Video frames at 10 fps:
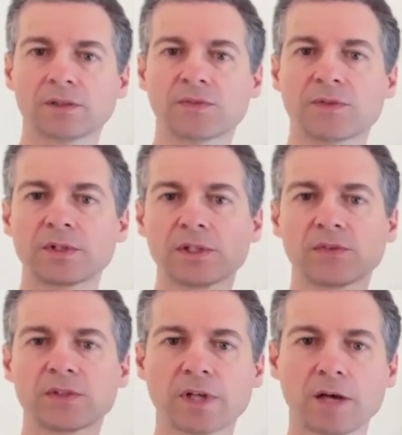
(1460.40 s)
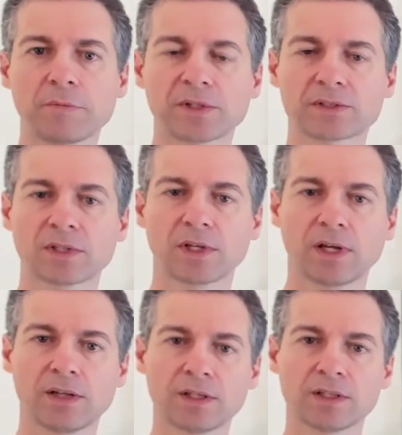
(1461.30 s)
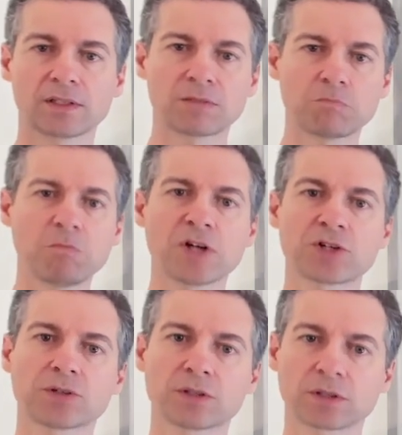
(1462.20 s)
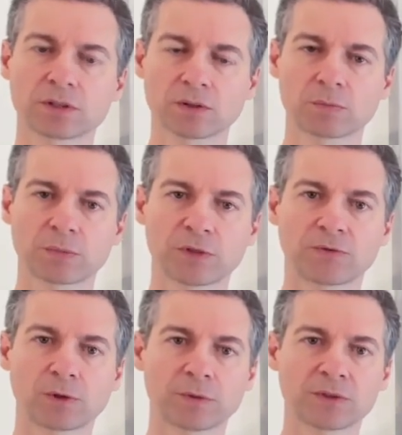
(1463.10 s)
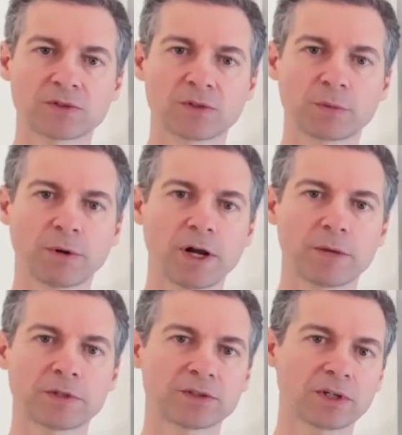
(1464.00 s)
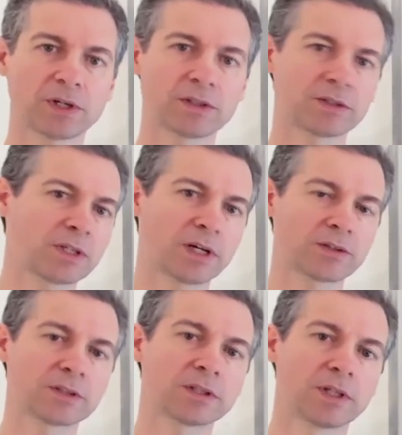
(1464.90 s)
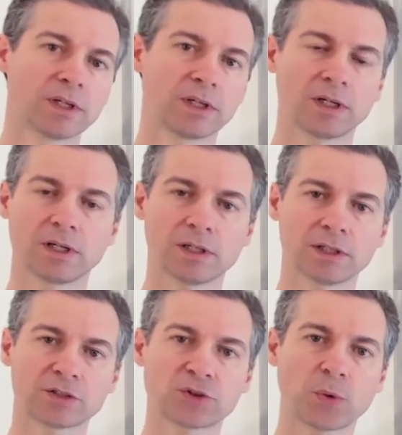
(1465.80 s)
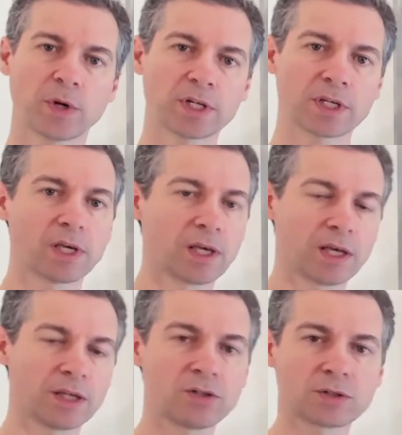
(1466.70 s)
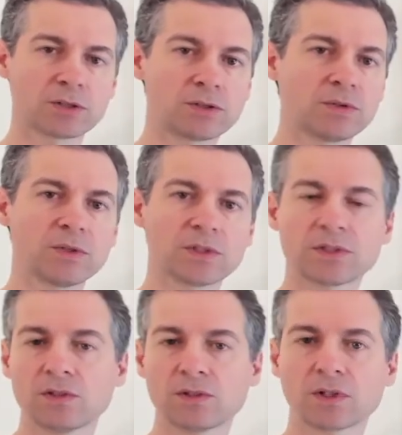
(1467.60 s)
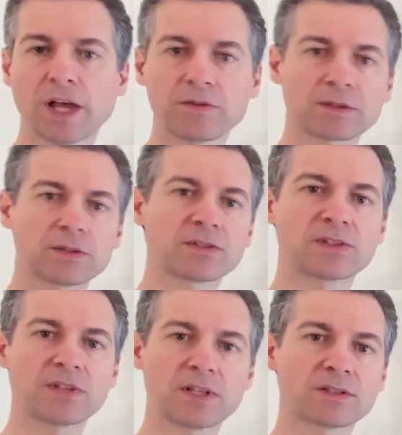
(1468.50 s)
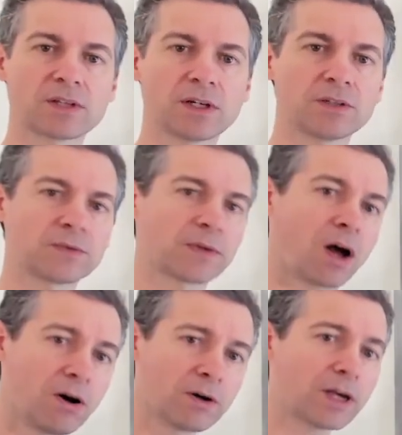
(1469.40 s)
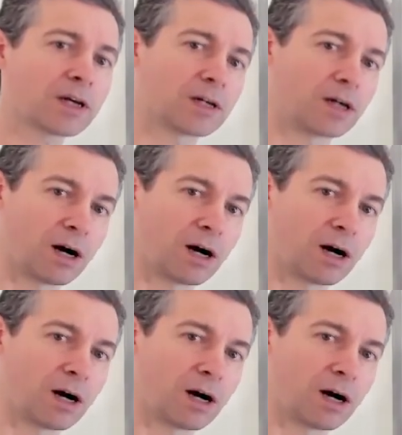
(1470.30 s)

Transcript: 30 of the topics and then measure their performance of the parameters on the other 20. And you could do this and you could have a good sense of, oh yeah,